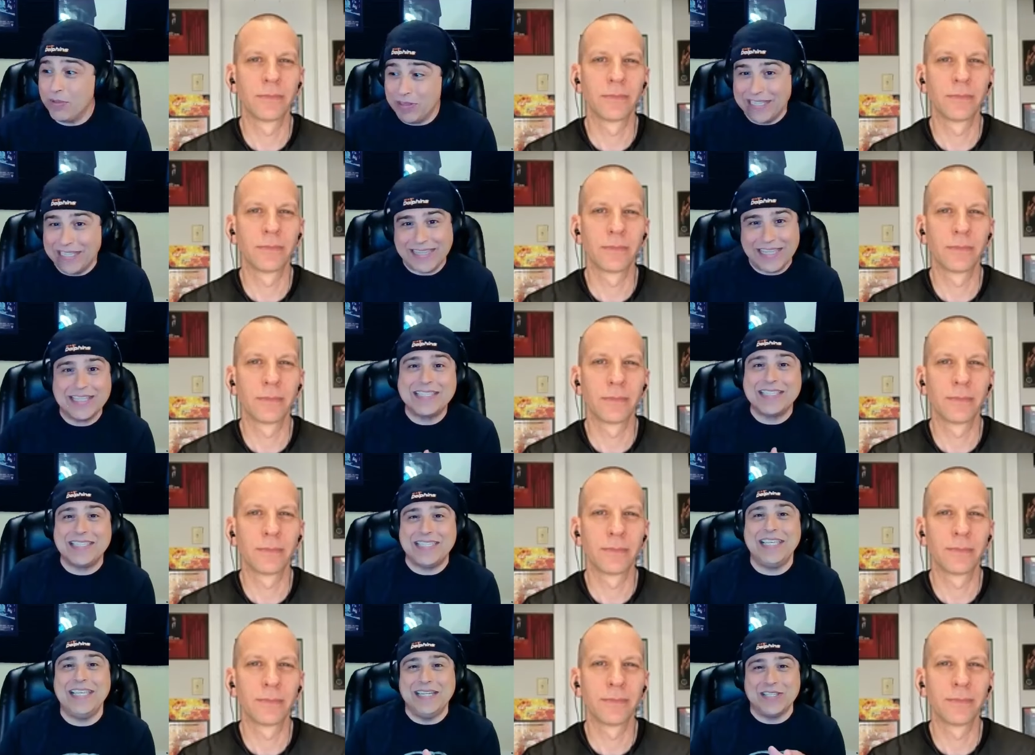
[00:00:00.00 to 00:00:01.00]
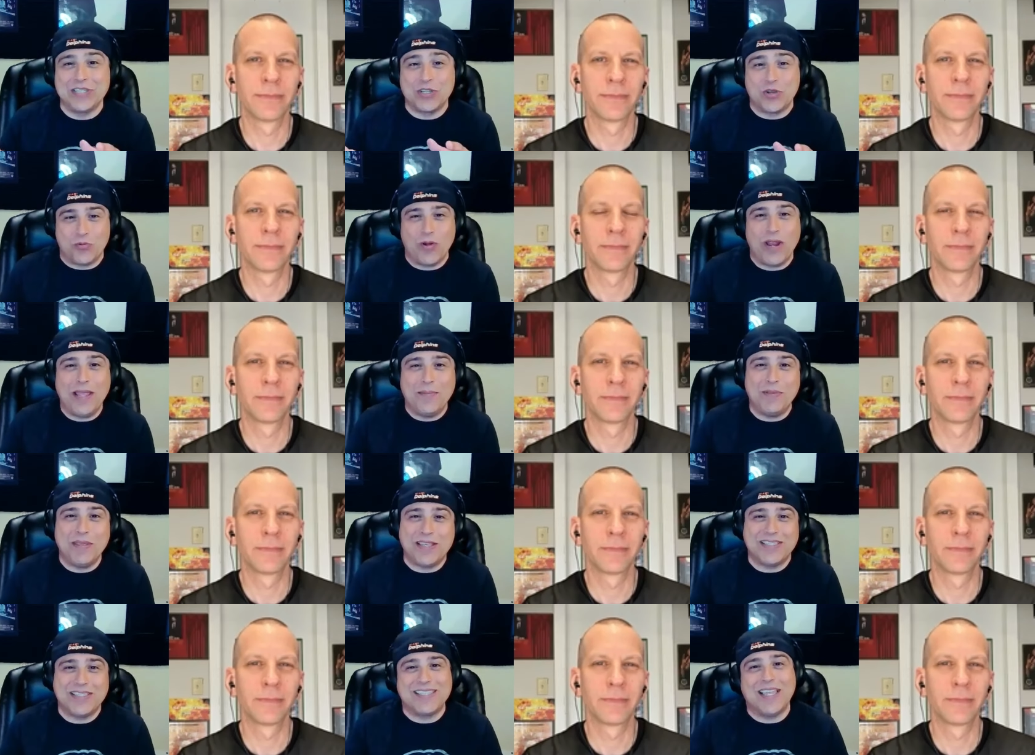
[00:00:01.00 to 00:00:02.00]
Speaker 1: but like this scene is great
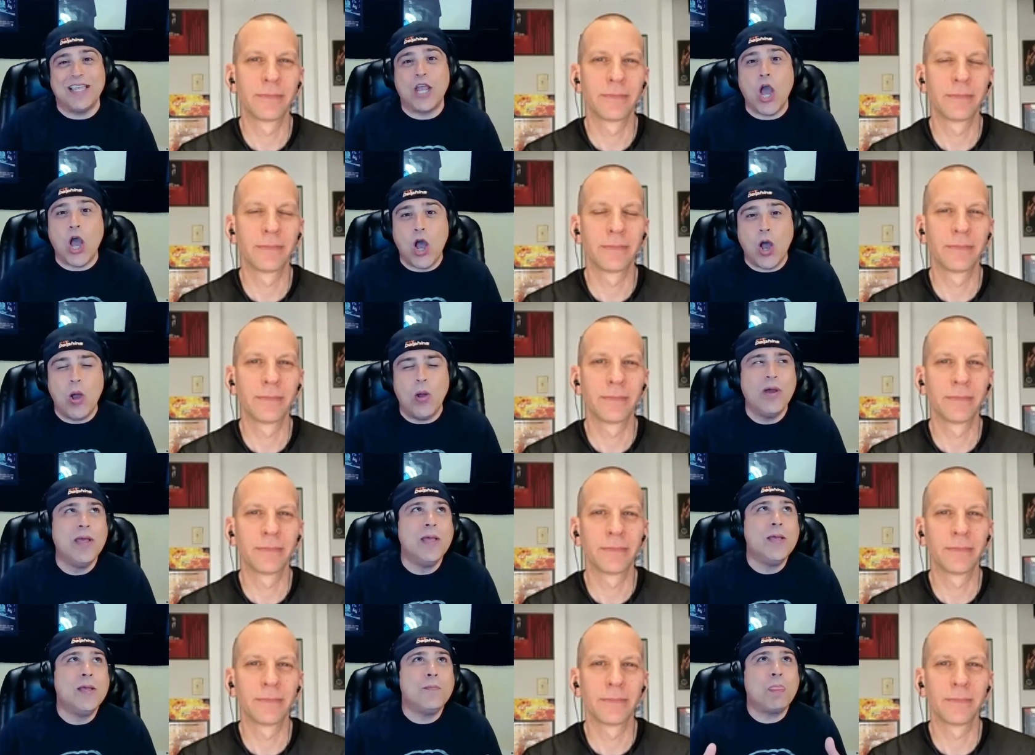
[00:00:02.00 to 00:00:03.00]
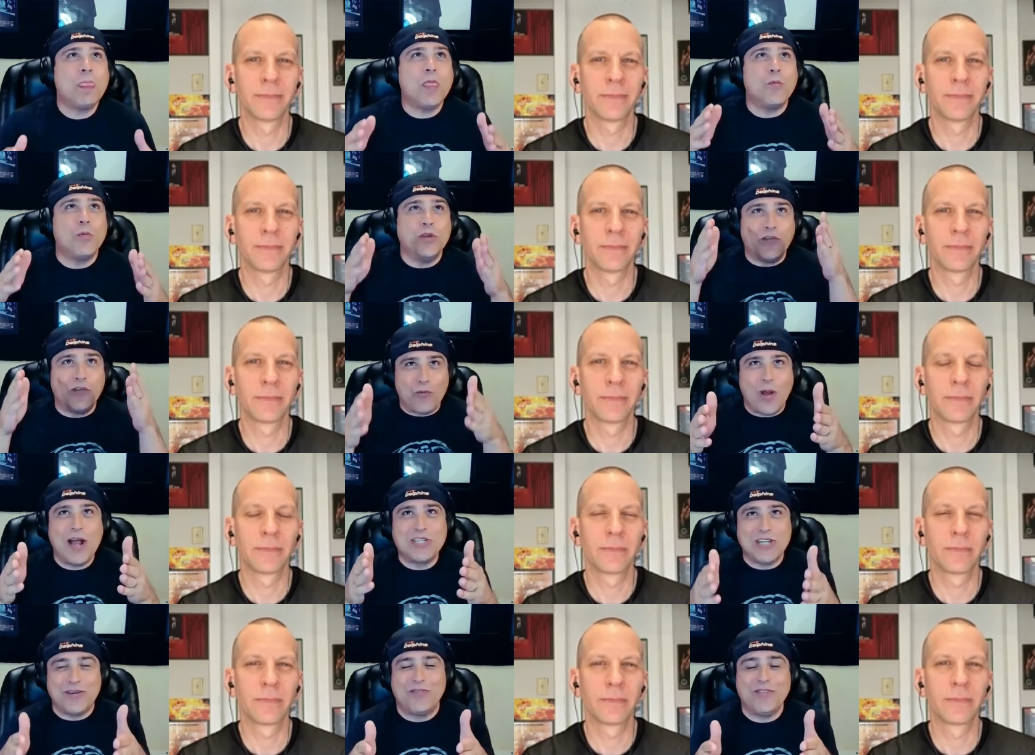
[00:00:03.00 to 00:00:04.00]
because it's like, oh, when you're
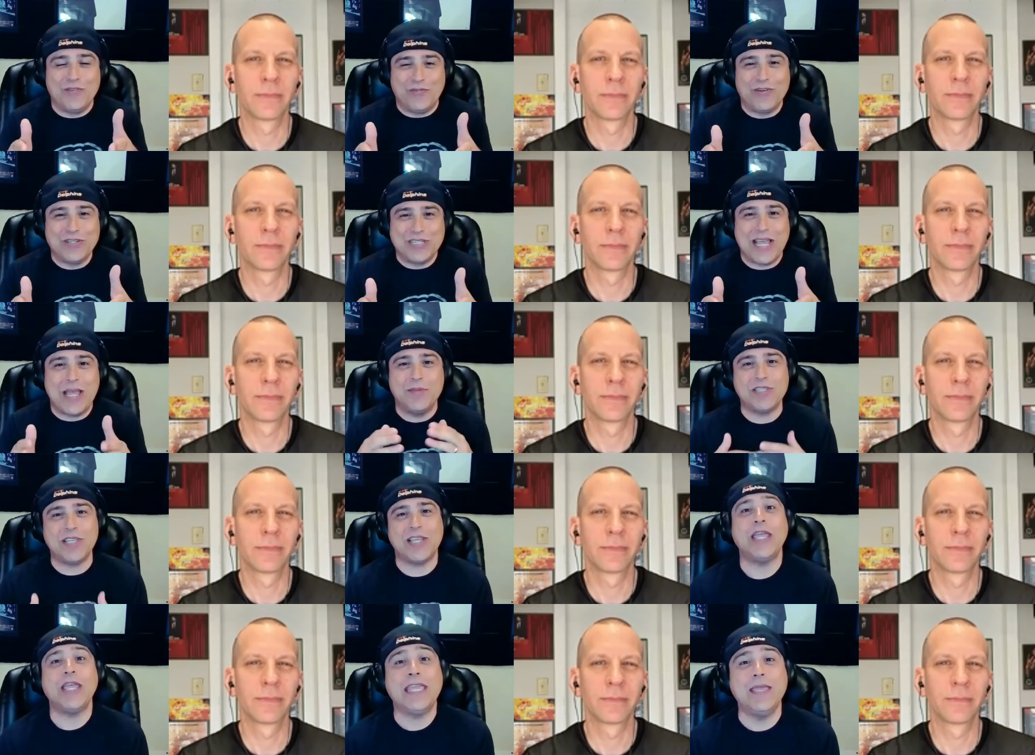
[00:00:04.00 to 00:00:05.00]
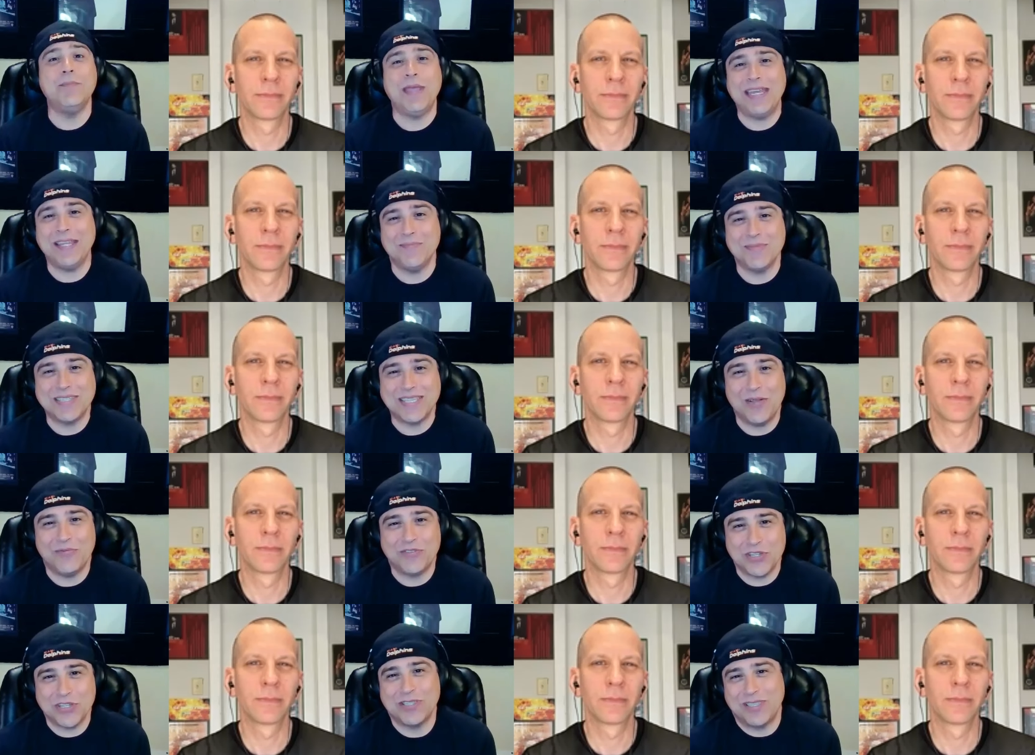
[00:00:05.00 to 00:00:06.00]
watching it for the first time, it's like he made
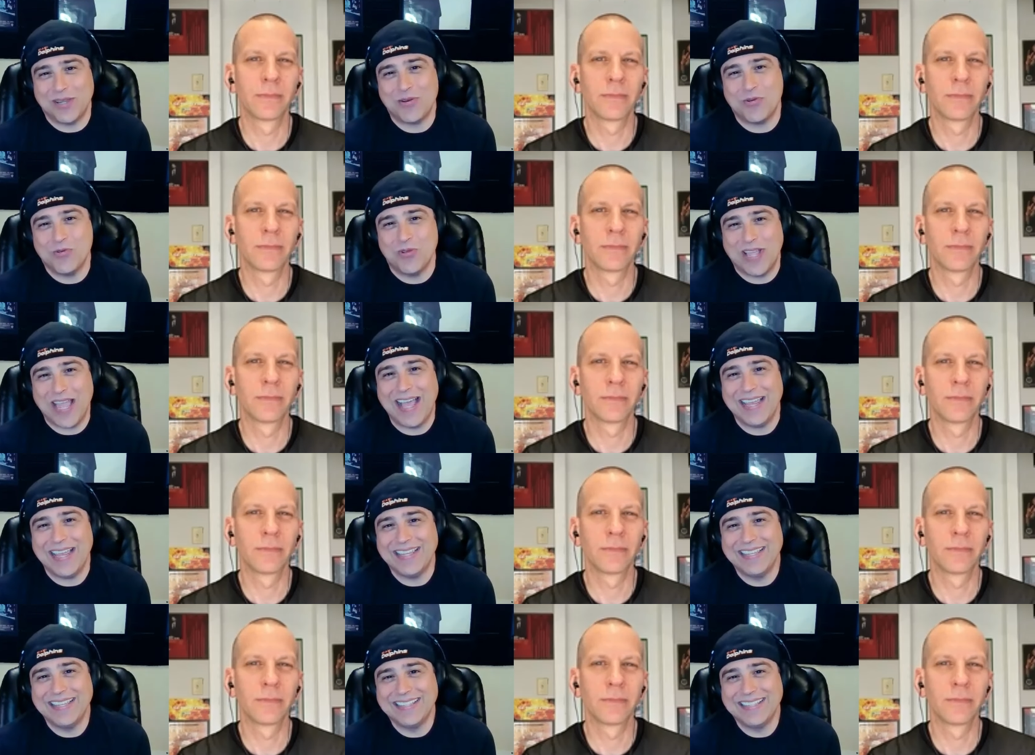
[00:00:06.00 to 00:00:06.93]
himself just the cool guy.